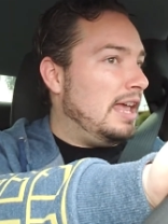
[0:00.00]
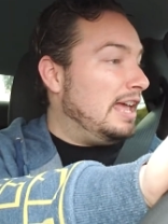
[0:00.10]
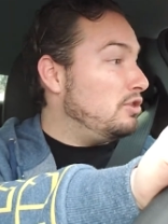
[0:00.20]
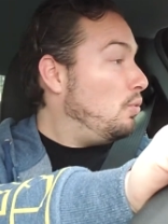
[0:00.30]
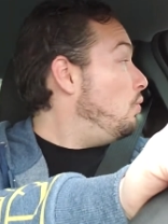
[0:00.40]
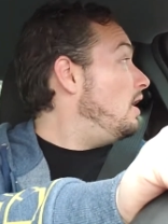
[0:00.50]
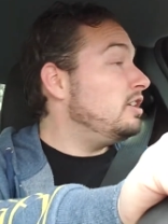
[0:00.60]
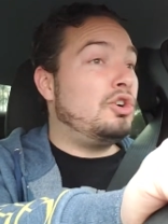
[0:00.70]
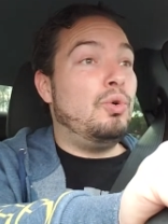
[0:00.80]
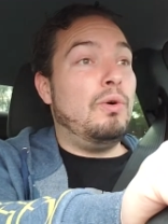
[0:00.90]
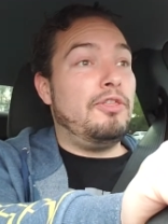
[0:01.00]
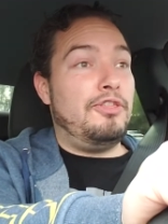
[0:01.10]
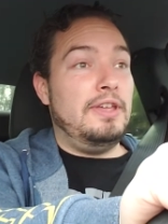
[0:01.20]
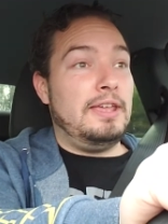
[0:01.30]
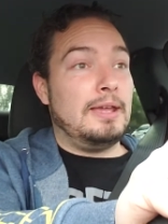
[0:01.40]
And the one cool
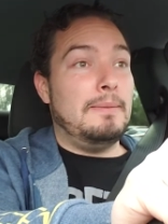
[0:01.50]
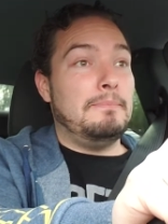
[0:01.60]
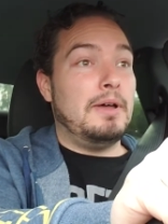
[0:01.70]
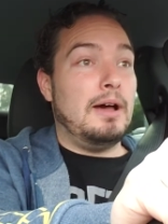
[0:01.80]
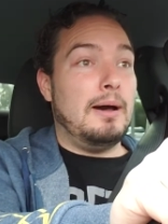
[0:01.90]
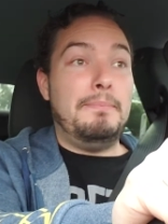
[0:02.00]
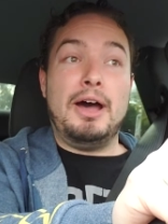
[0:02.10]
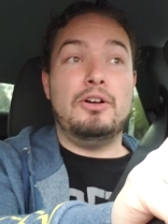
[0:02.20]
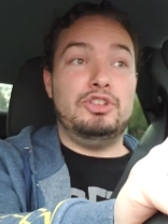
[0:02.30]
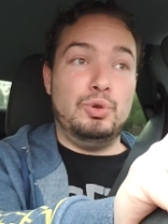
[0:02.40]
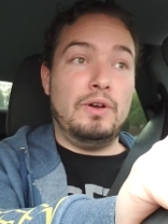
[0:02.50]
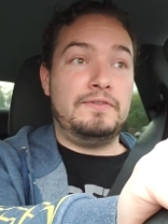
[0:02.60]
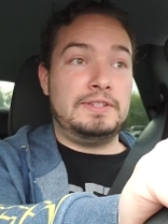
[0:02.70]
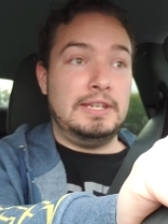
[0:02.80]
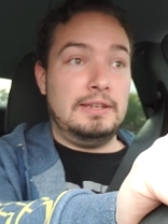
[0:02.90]
thing about
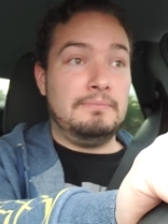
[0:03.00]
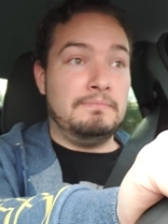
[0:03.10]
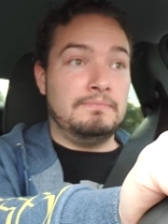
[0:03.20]
UFC